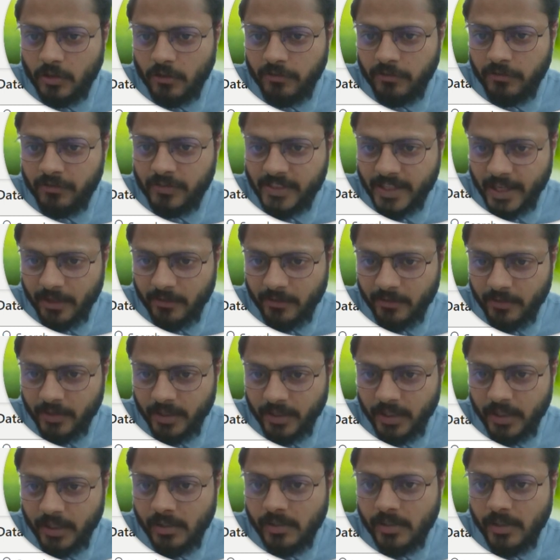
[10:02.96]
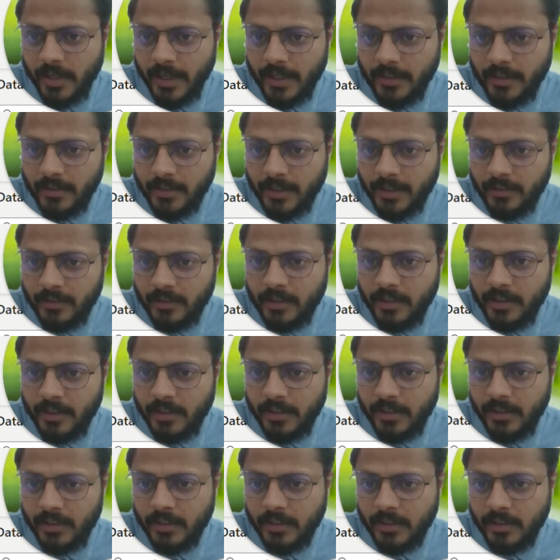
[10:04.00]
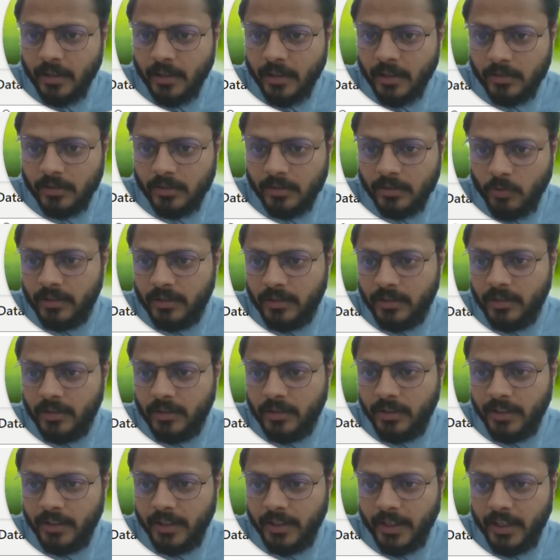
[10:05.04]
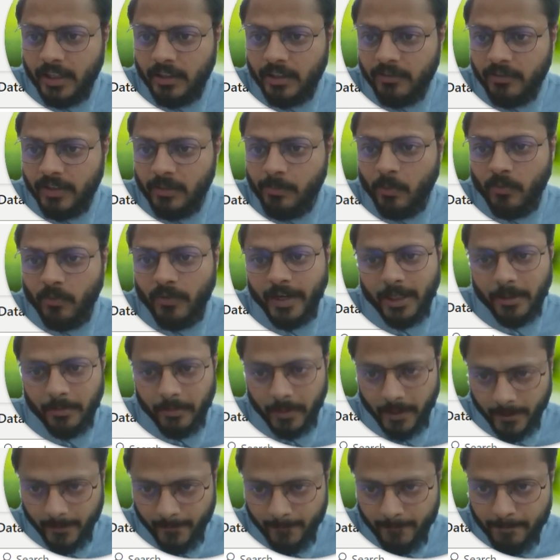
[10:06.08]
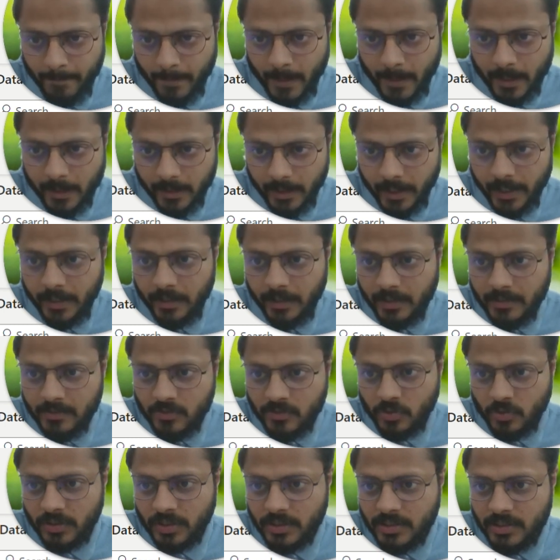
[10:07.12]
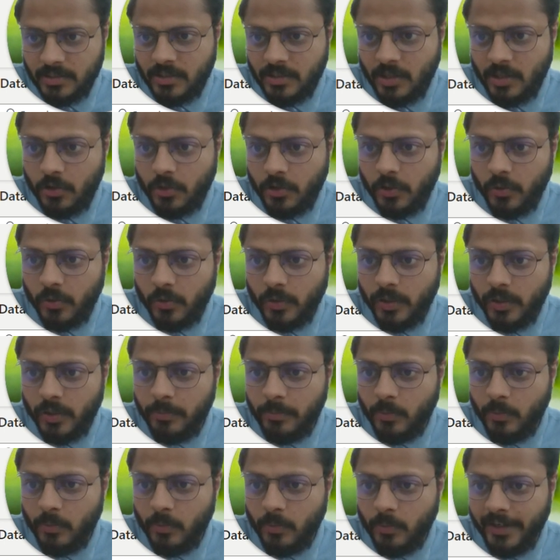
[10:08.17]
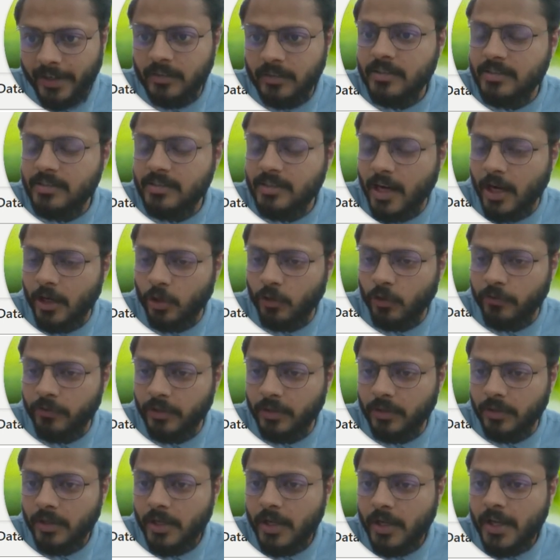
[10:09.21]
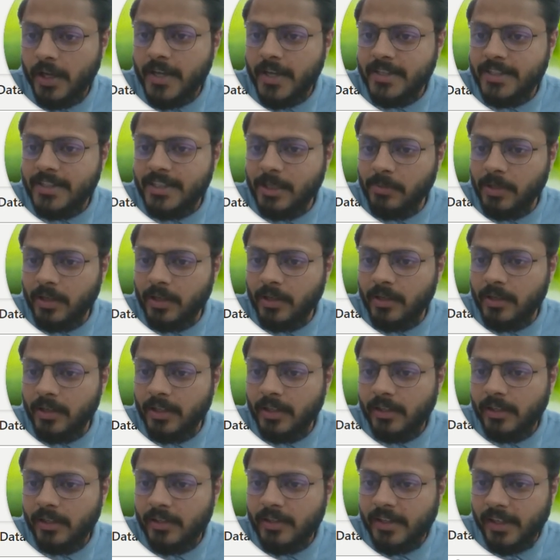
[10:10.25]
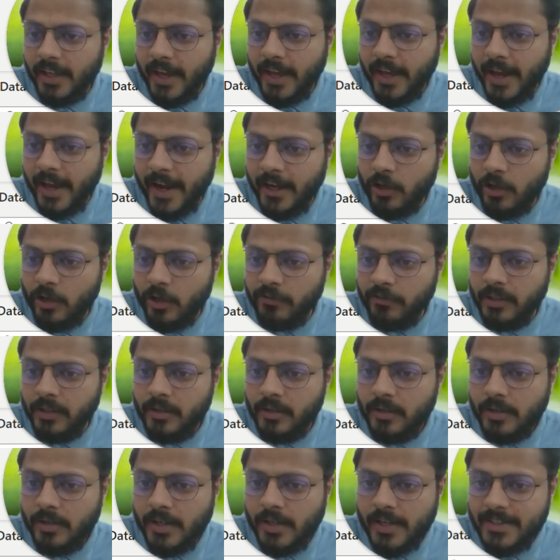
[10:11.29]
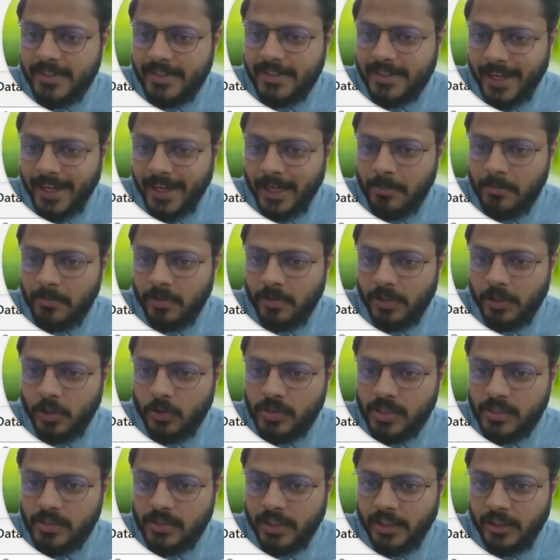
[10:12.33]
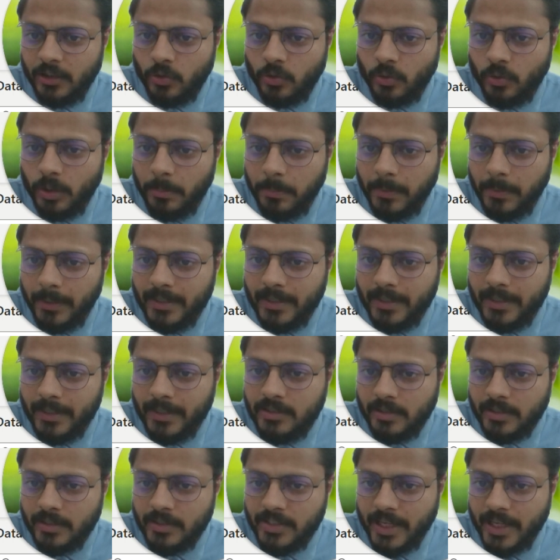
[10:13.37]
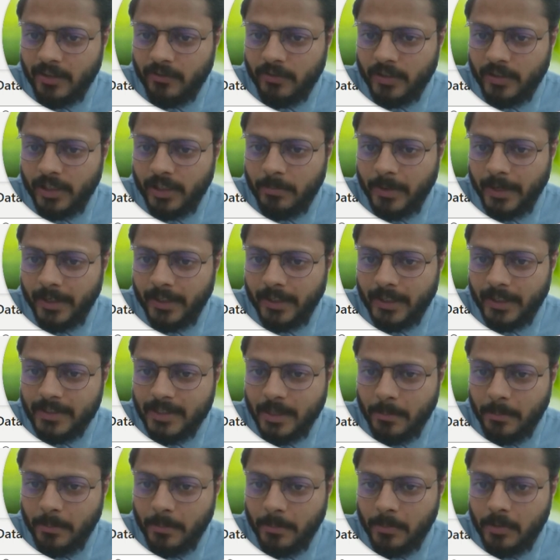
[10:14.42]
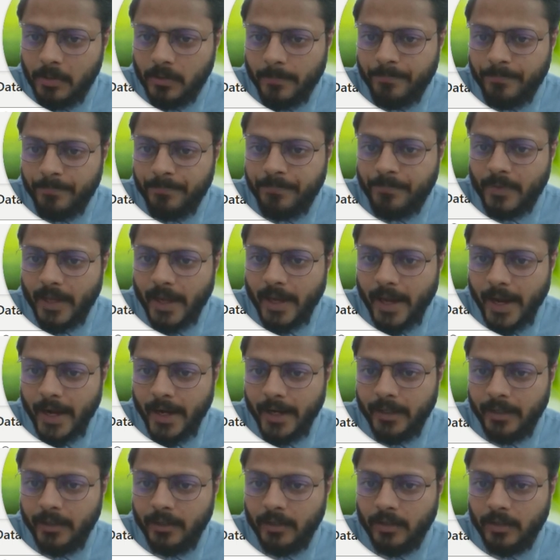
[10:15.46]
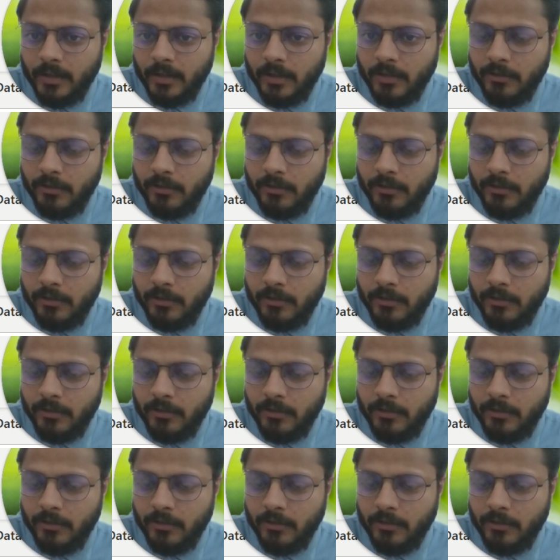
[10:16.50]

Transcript: of January and then the year, whatever the date will provide me, right? So this is how you are providing the start of year. Similarly, end of year, same, you just need to replace January by December and